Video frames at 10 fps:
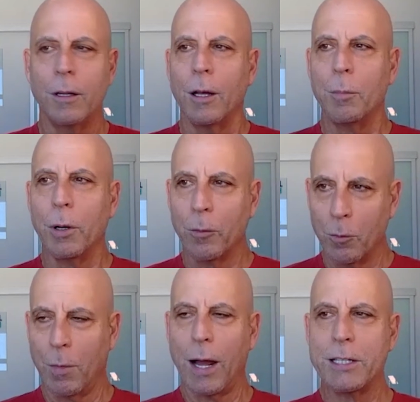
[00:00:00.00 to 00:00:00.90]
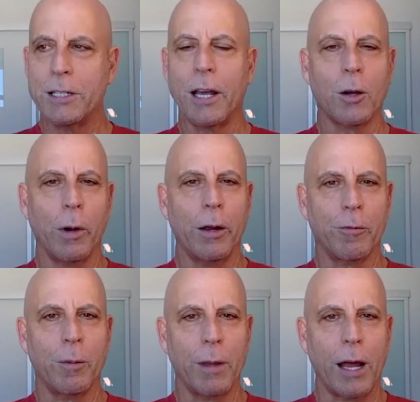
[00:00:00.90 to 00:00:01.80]
But my takeaway
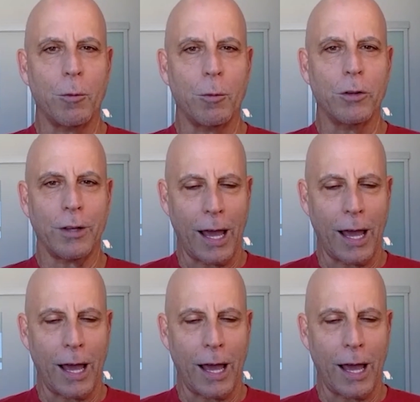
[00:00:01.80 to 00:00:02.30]
from that was,